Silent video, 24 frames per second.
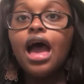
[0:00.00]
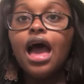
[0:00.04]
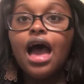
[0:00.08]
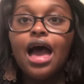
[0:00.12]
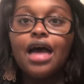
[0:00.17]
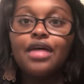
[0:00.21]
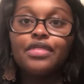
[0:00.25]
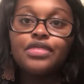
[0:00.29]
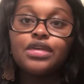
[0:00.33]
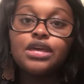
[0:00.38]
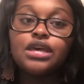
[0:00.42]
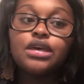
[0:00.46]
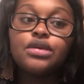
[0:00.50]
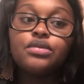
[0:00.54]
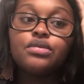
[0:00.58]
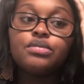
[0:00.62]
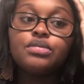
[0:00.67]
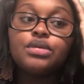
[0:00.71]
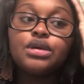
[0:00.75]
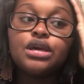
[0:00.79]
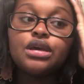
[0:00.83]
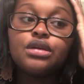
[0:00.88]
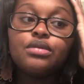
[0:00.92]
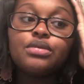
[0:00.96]
I think he will
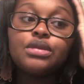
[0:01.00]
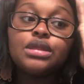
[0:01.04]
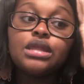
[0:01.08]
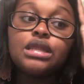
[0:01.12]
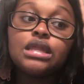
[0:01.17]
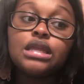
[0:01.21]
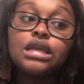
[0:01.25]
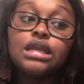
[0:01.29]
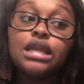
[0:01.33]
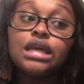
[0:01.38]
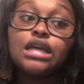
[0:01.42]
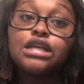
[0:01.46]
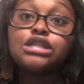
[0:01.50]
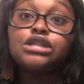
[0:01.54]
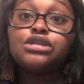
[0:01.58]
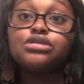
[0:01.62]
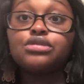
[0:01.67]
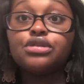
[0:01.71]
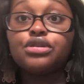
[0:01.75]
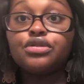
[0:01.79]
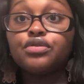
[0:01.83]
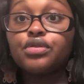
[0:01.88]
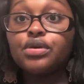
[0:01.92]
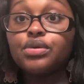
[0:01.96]
be here within the next 2
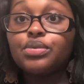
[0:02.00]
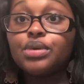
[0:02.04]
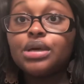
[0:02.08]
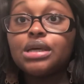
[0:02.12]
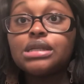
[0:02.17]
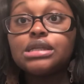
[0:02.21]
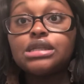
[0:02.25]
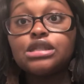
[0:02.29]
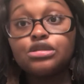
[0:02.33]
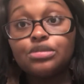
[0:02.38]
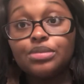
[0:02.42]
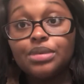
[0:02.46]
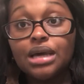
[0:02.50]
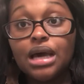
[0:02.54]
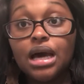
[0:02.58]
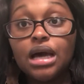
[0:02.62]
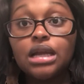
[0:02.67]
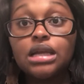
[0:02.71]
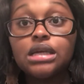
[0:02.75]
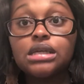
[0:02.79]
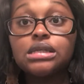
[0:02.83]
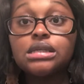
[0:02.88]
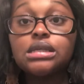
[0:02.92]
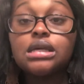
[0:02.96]
to 3 weeks, to be
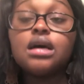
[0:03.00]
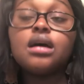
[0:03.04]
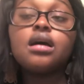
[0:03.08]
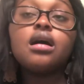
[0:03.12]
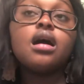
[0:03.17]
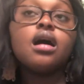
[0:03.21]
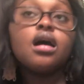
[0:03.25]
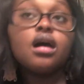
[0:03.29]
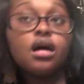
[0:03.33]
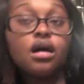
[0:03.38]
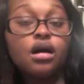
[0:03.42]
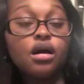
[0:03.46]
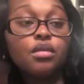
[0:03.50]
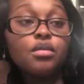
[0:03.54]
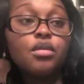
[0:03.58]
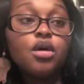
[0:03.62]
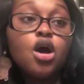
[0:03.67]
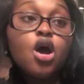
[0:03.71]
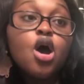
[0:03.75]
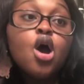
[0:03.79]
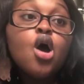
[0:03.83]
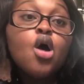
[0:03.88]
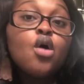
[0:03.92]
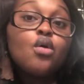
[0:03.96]
honest.
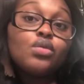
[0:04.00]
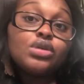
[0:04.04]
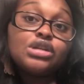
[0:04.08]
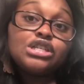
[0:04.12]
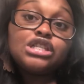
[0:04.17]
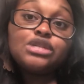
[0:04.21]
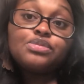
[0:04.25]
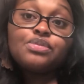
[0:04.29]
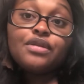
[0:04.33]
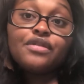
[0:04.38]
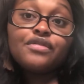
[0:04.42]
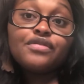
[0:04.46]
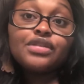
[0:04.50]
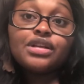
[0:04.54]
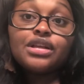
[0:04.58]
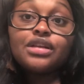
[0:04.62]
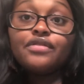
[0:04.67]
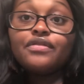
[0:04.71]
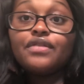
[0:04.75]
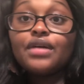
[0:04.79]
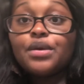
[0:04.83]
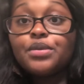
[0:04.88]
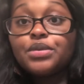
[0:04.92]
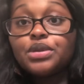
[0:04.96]
Which is perfectly
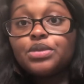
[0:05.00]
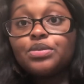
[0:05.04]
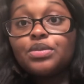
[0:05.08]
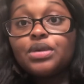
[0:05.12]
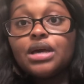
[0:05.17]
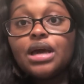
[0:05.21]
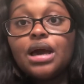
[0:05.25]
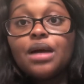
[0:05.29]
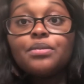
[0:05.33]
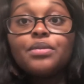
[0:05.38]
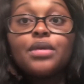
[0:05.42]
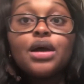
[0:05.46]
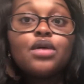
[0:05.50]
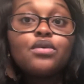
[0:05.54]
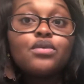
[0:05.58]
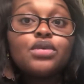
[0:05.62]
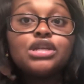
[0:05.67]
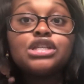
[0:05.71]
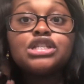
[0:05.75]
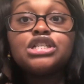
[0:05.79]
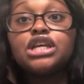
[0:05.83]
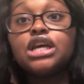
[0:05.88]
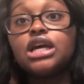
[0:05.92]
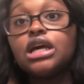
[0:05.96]
fine with me. I'm not
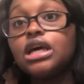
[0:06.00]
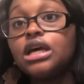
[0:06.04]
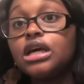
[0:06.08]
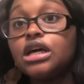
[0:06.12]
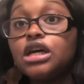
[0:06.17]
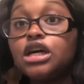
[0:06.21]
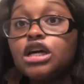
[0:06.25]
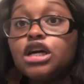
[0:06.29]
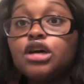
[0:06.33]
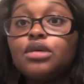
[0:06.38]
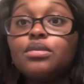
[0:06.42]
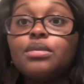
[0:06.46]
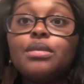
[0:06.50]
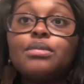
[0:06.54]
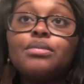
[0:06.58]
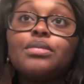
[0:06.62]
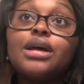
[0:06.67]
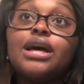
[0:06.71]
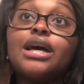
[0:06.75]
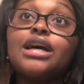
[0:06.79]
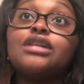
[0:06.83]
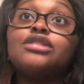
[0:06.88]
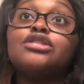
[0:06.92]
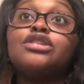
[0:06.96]
rushing him. I'm
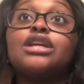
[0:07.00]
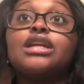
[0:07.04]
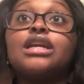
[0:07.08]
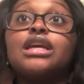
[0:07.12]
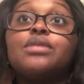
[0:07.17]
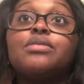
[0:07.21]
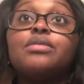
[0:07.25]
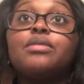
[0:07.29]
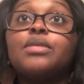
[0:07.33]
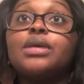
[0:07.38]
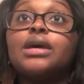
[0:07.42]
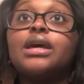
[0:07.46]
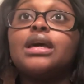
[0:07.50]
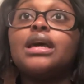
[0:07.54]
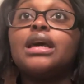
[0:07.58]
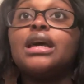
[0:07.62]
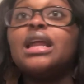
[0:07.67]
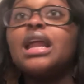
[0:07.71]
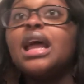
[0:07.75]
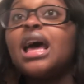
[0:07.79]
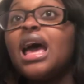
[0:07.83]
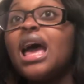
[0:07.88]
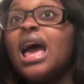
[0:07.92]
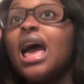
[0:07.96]
not trying to keep him in.